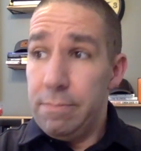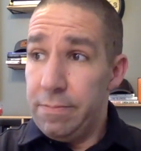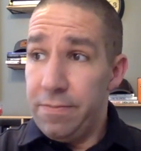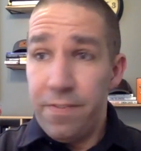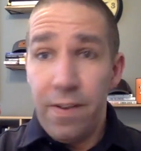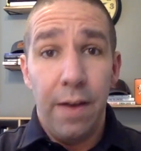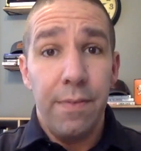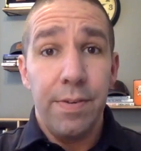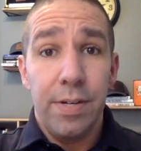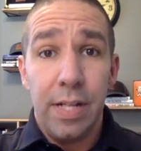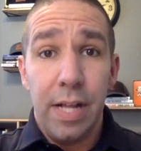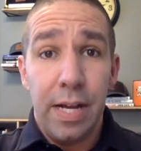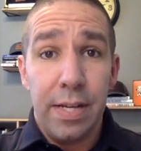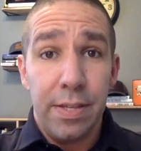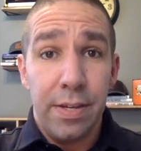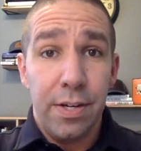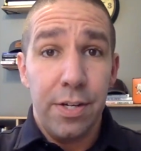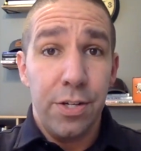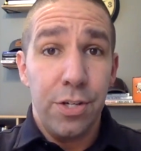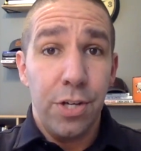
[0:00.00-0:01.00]
5 o'clock, they're
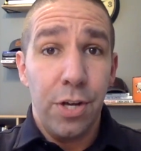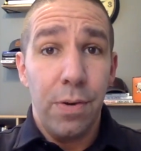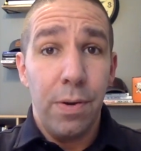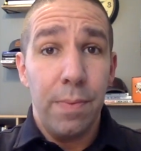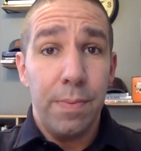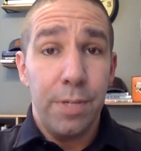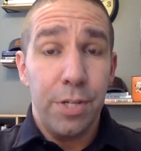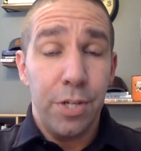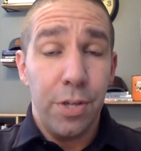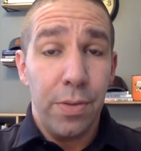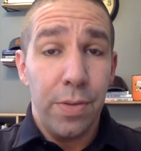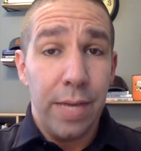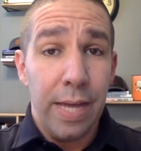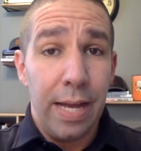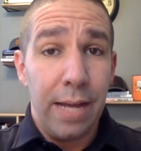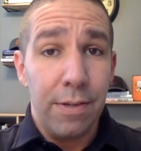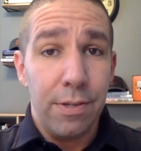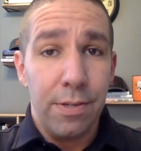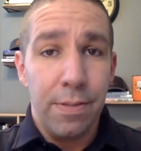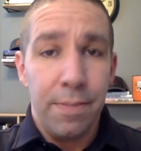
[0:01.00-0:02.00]
going to show up to show the
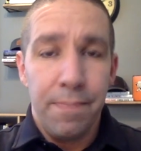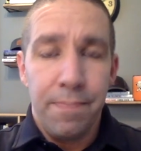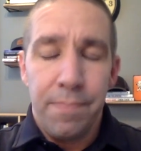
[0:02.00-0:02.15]
house.